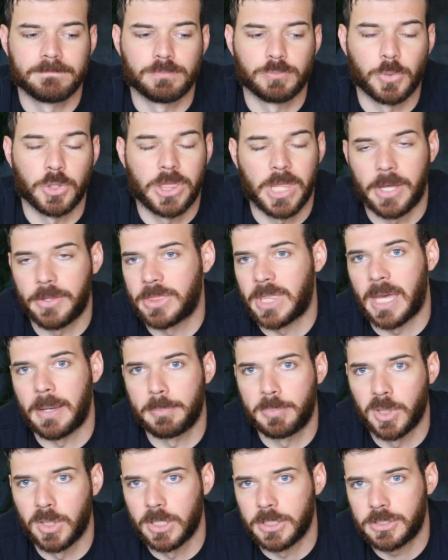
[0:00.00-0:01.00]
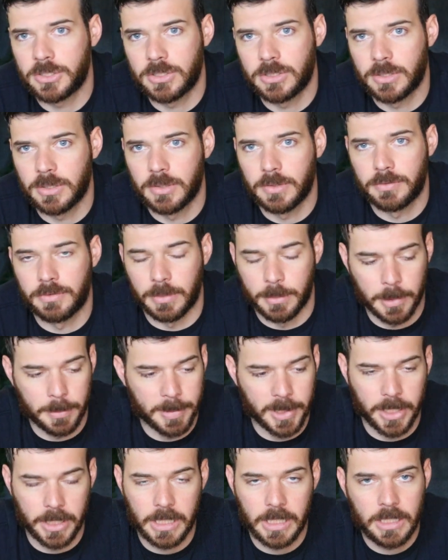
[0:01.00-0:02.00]
Without that push from a
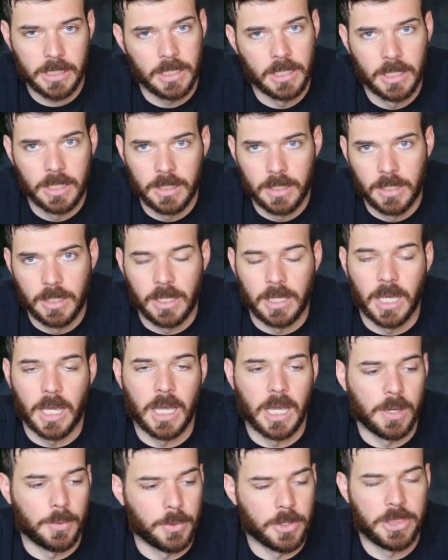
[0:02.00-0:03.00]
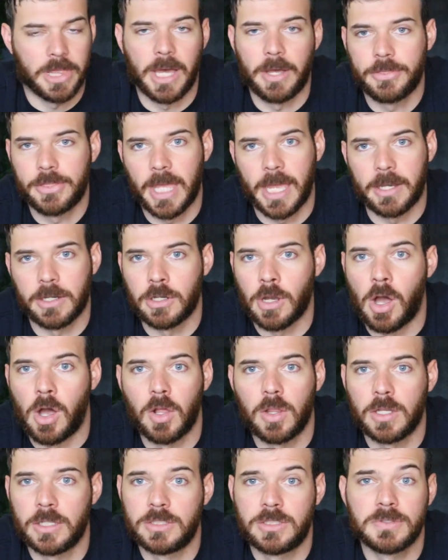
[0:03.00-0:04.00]
buddy, without that
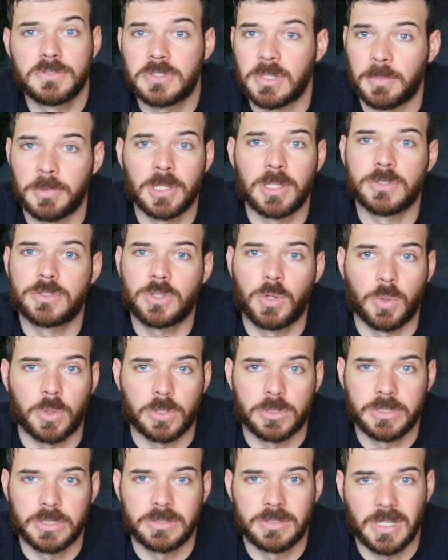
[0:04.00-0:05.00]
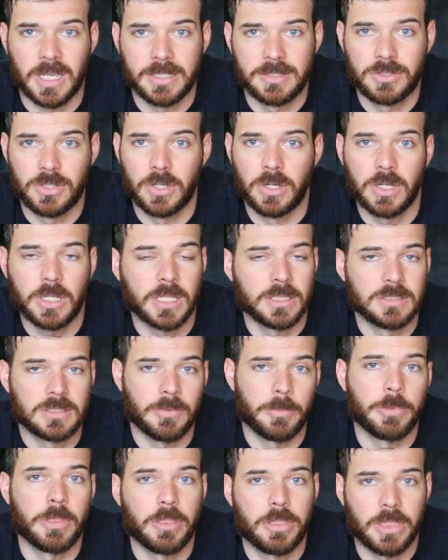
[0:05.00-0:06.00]
knowledge of some of those courses I took and
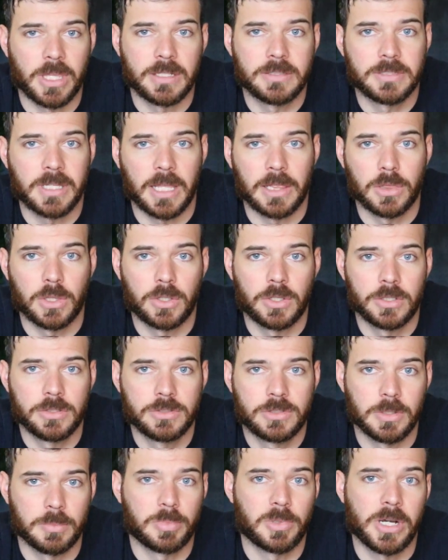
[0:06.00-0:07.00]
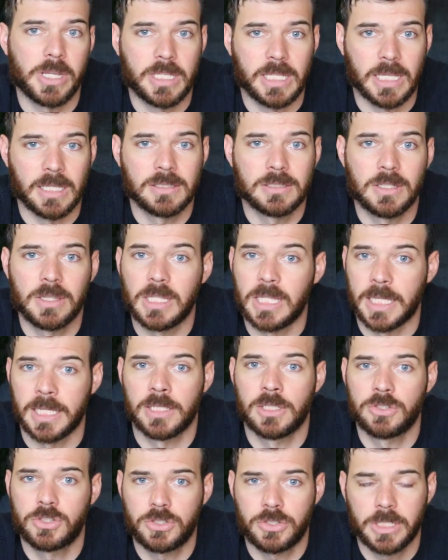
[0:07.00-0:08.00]
some of the things I learned to break into the
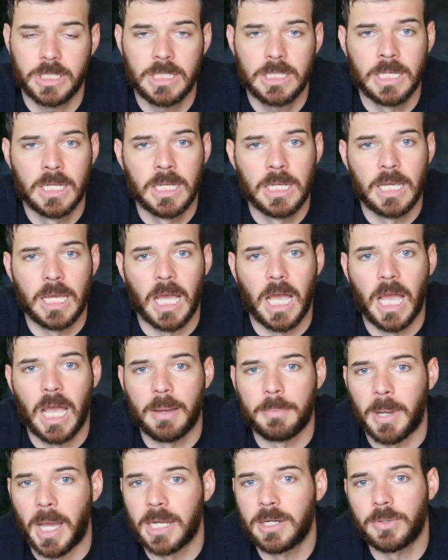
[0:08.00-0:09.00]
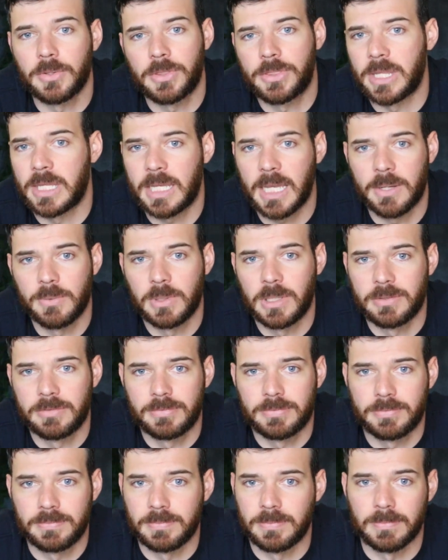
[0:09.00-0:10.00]
industry, I don't think I would
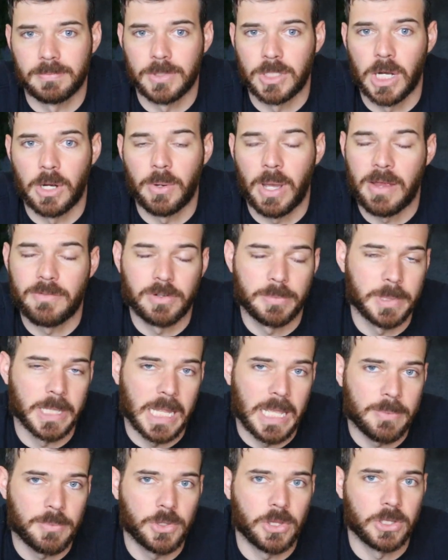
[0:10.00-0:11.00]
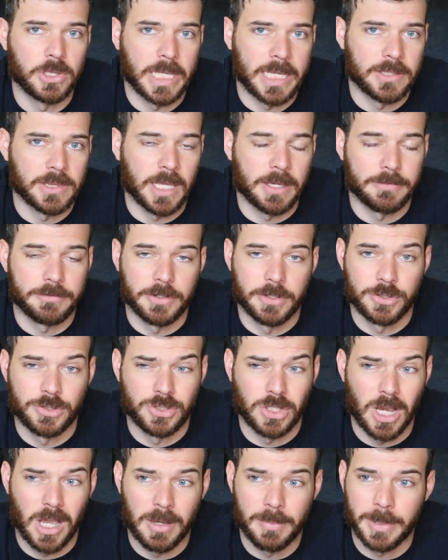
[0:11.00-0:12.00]
have, ever been able to land that
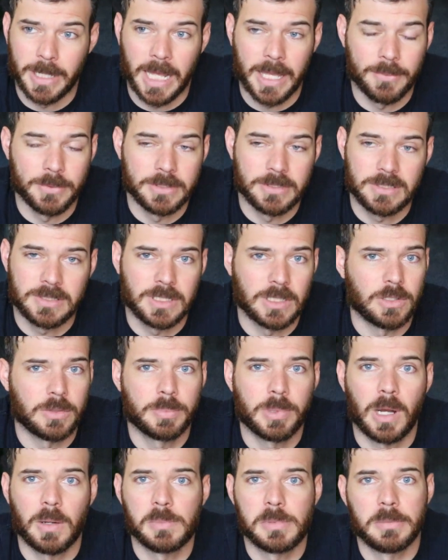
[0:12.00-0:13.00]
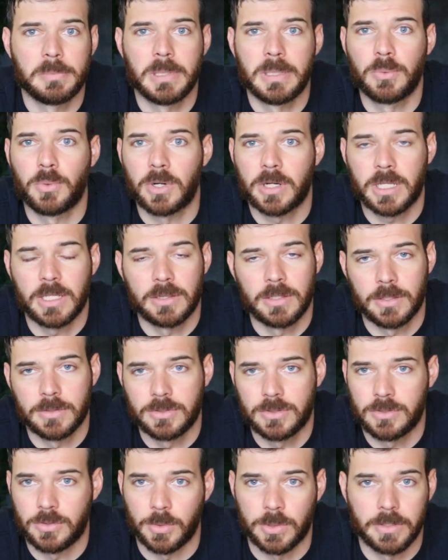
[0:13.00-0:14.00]
first job, and I would still probably be working
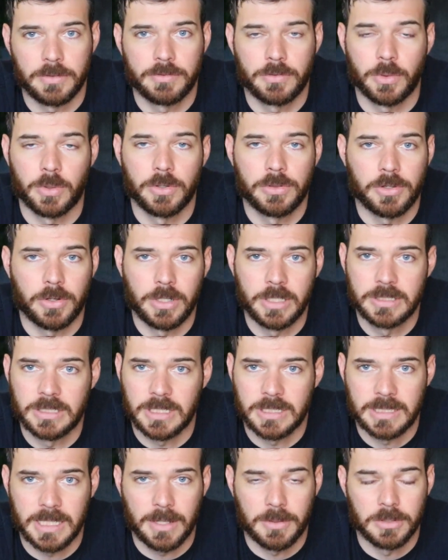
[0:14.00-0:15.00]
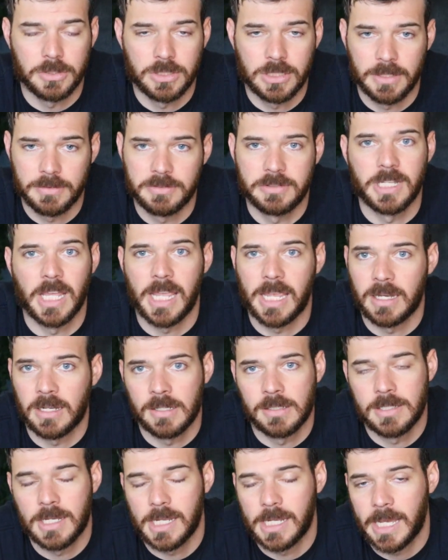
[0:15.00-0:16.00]
those 24, 36-hour shifts day in
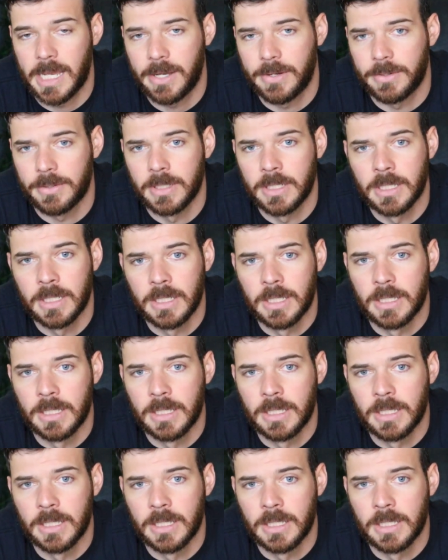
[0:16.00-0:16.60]
and day out.